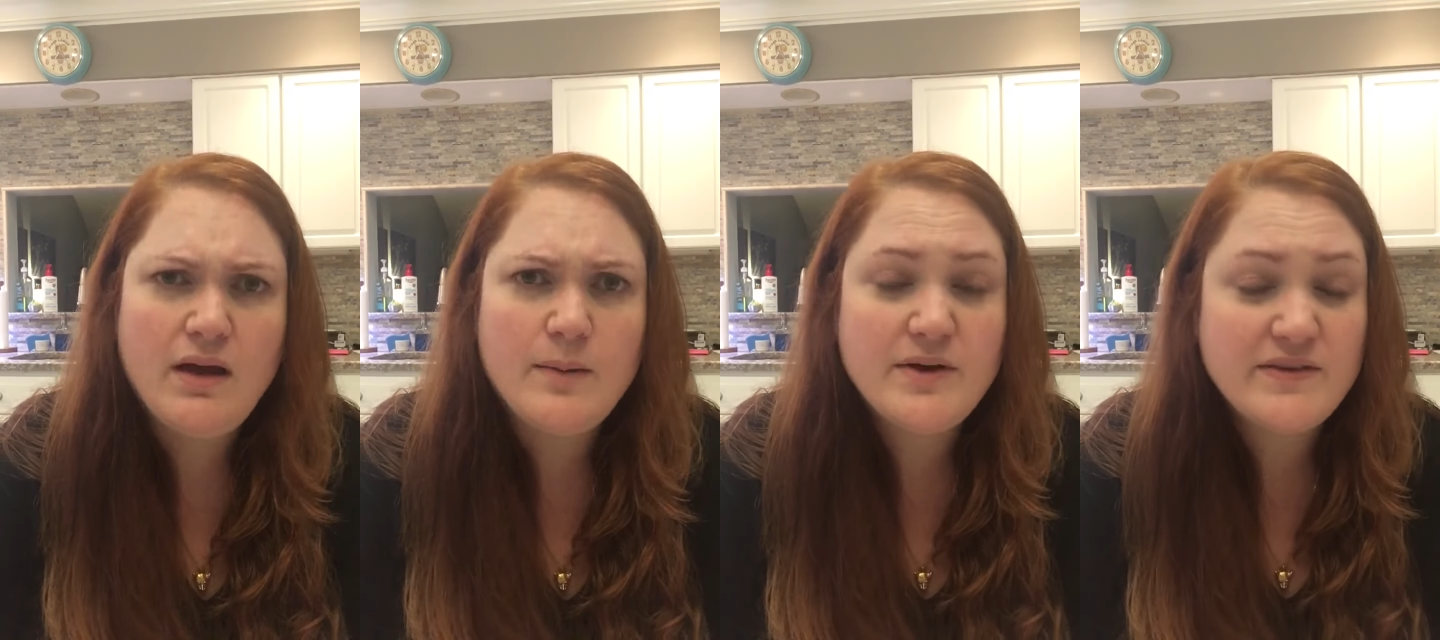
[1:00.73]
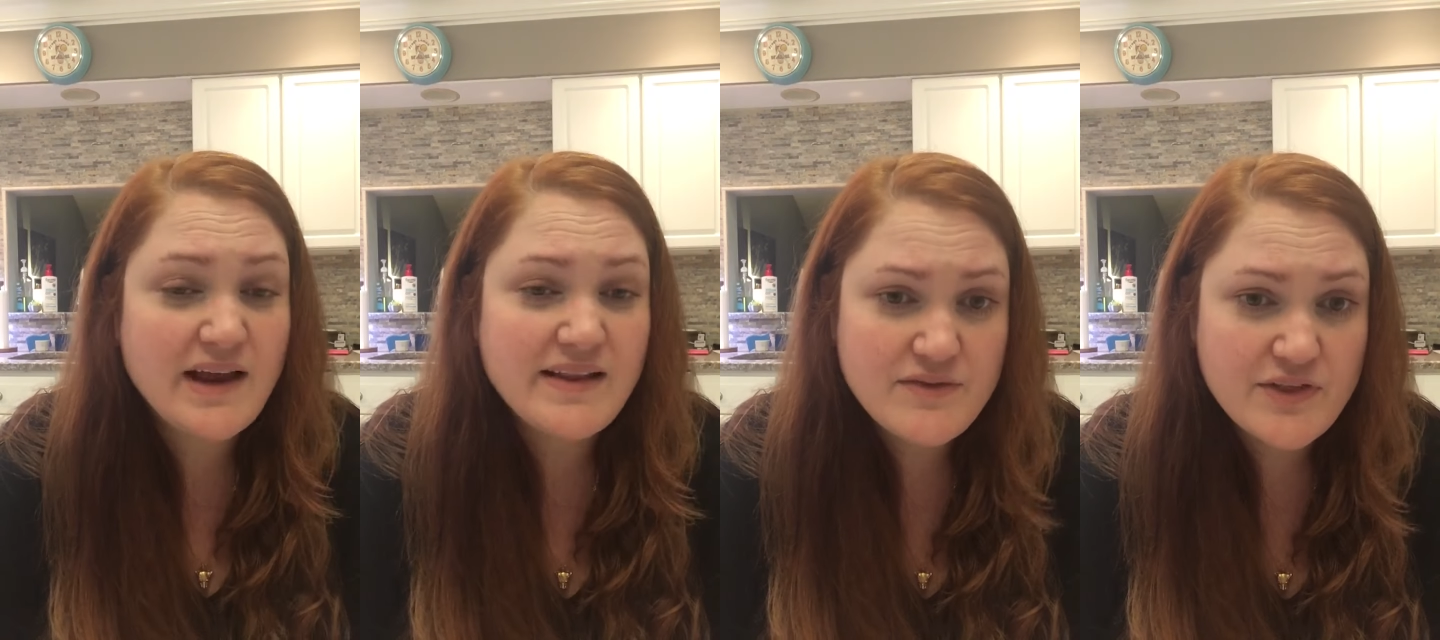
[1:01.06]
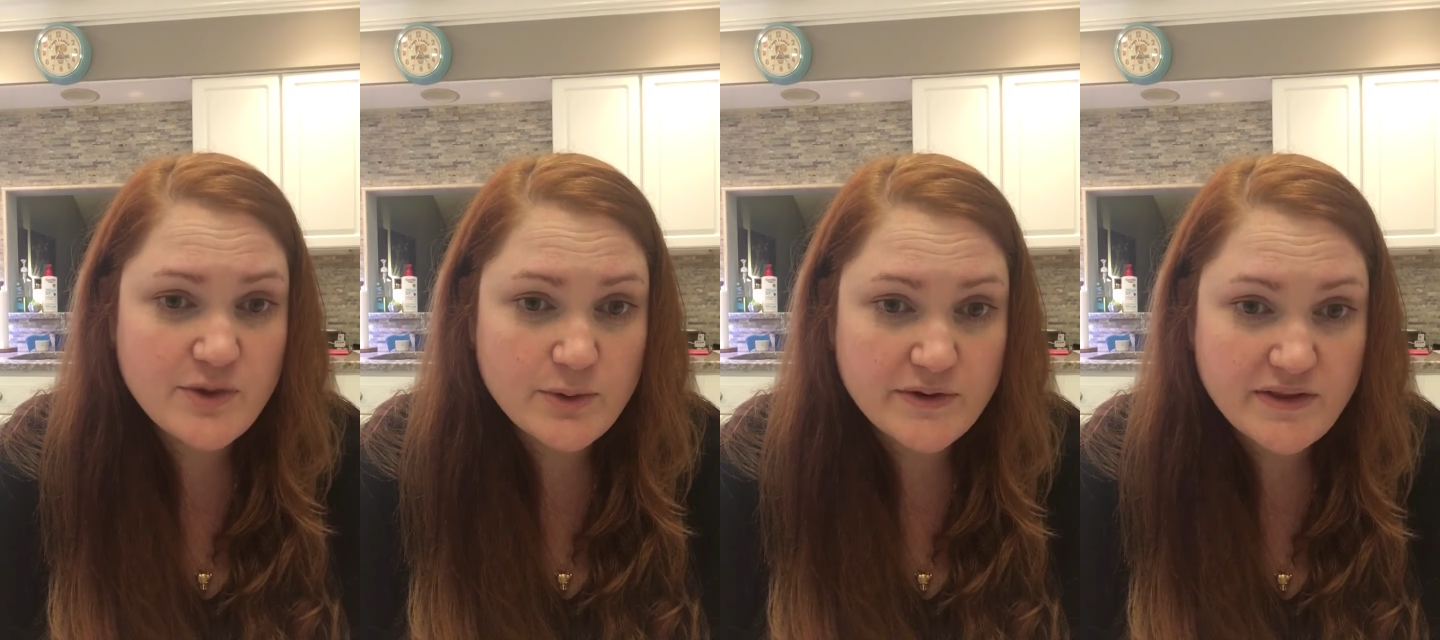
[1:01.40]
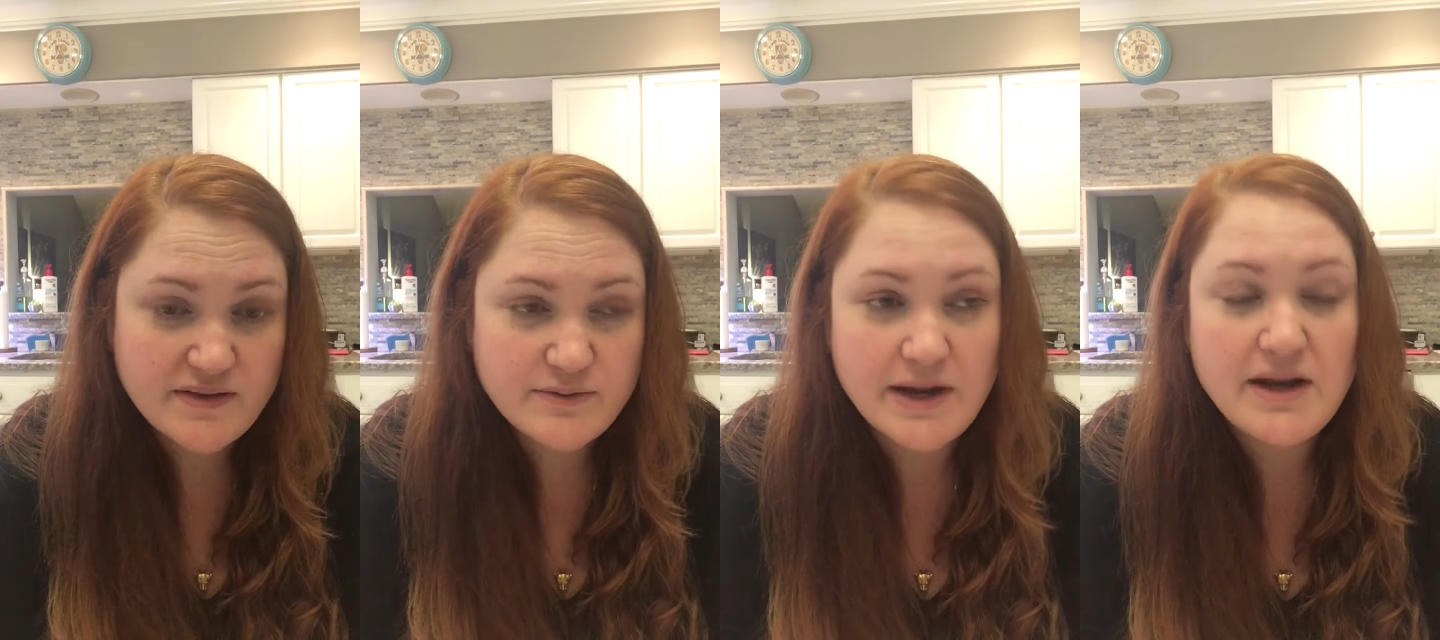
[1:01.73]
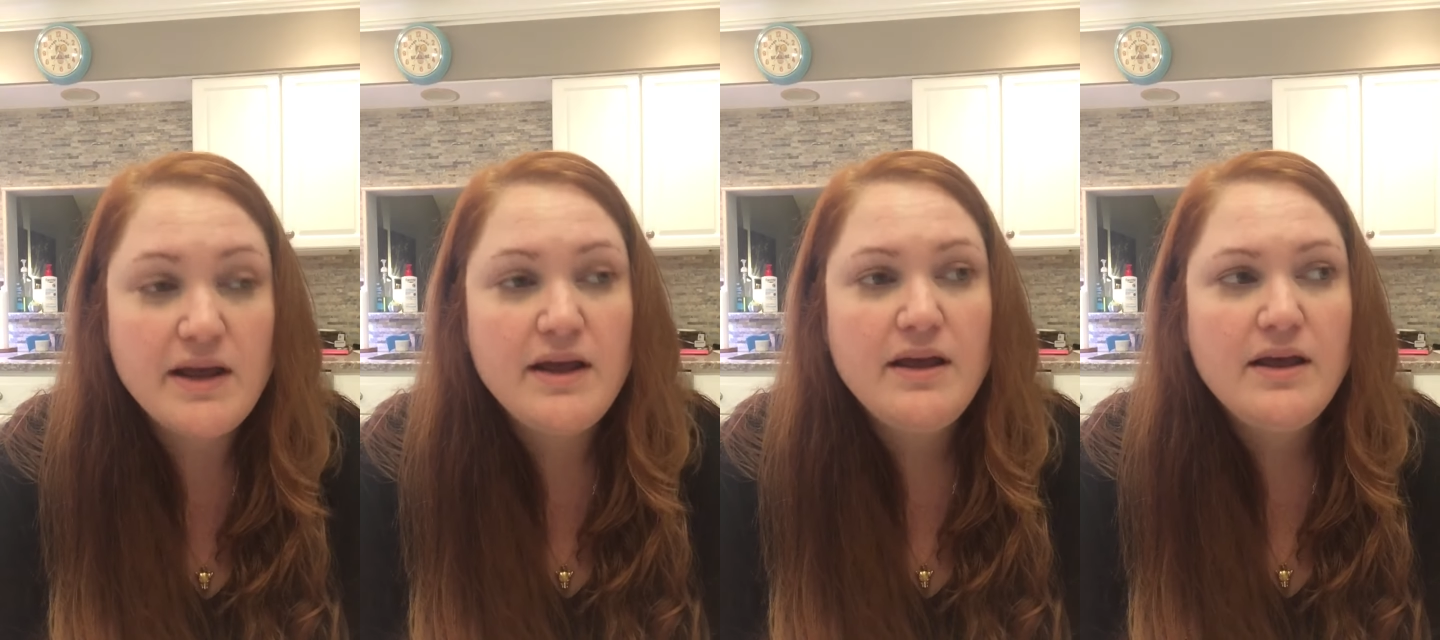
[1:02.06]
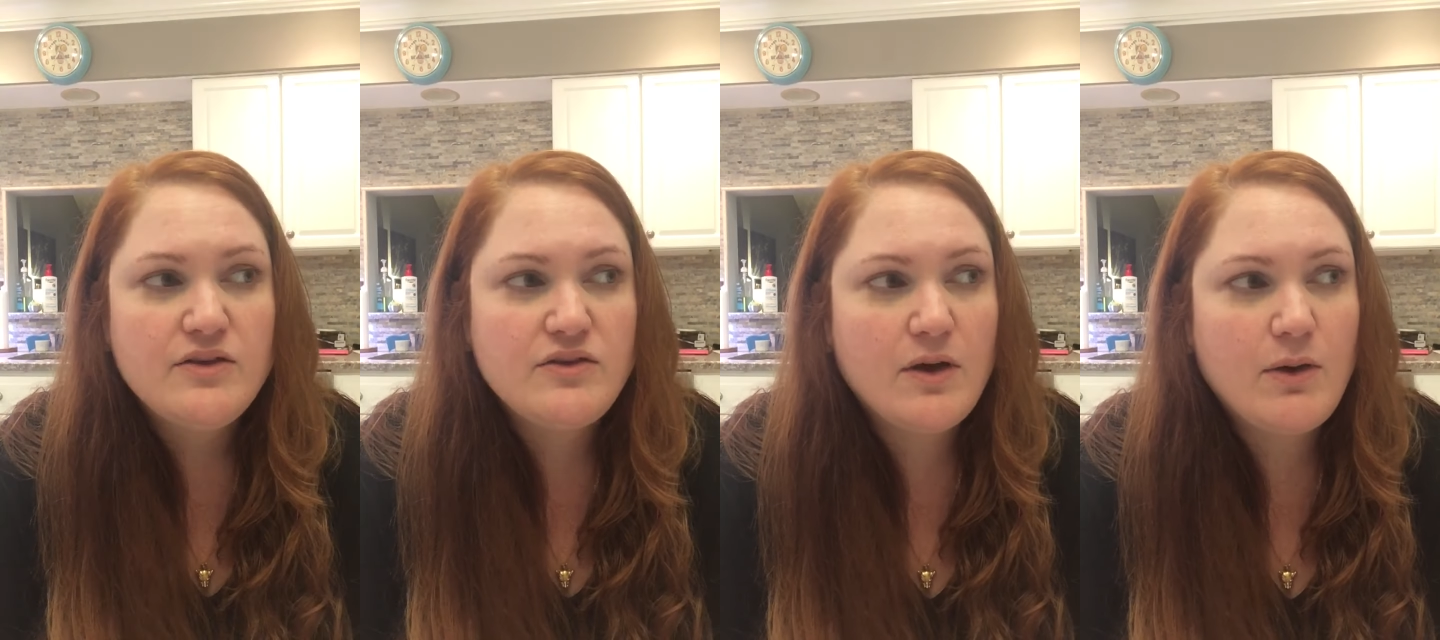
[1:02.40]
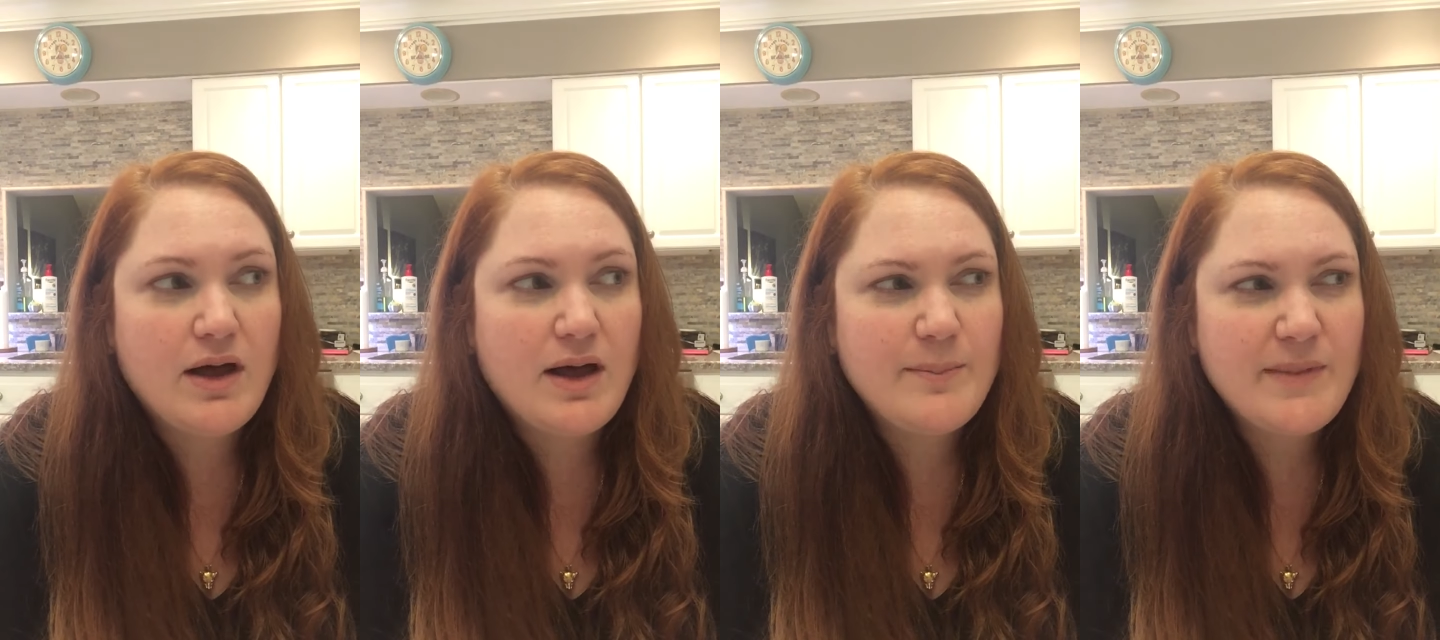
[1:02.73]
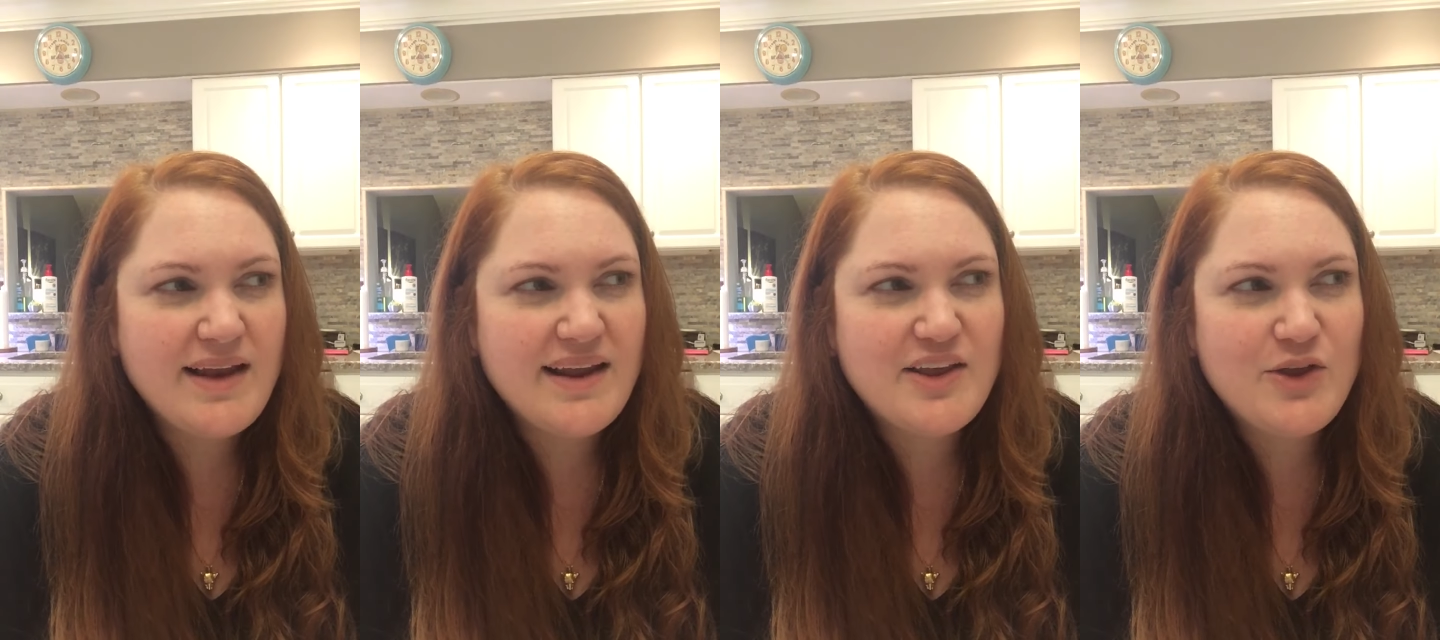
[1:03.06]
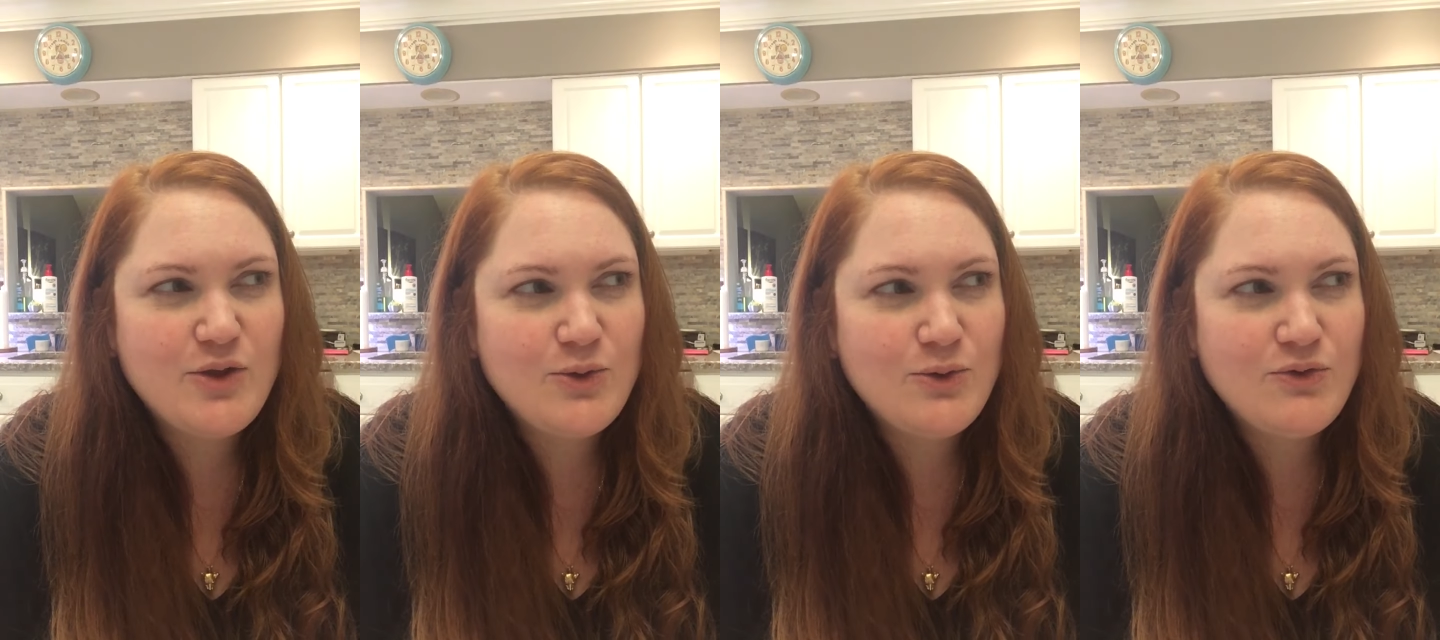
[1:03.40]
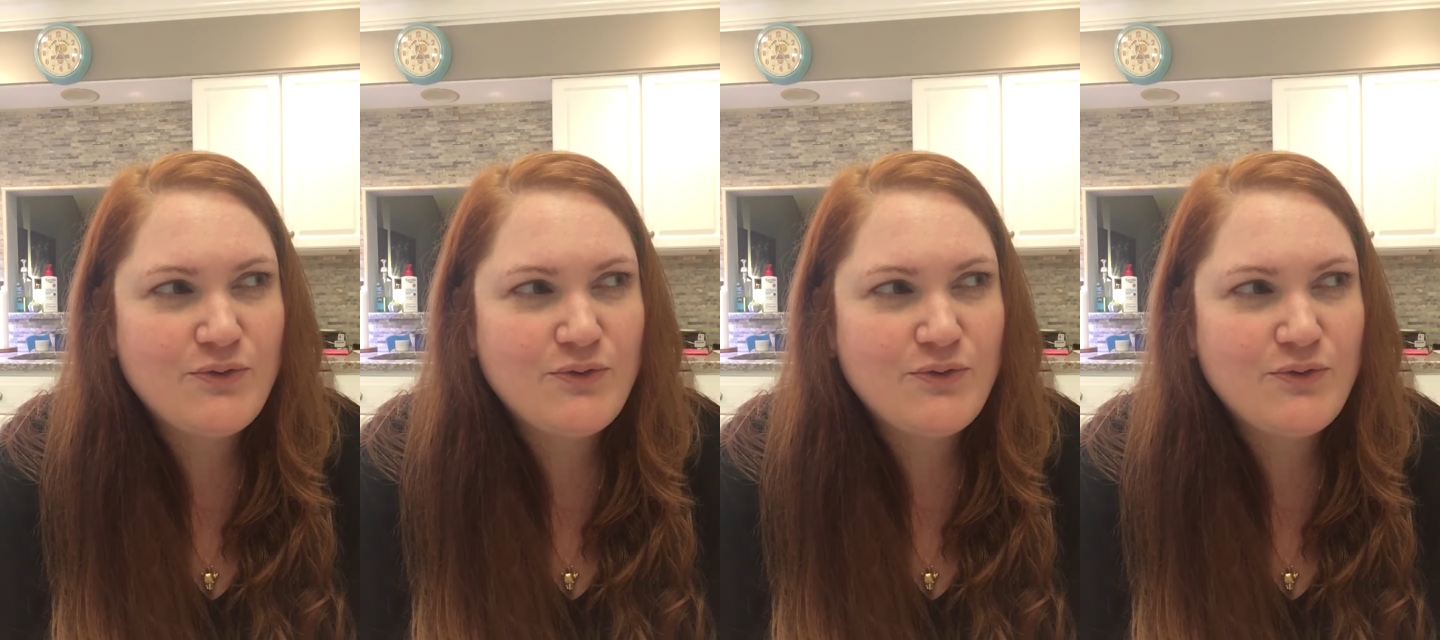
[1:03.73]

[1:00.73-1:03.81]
because um, I live in the Northeast, right? So uh, I'm not a huge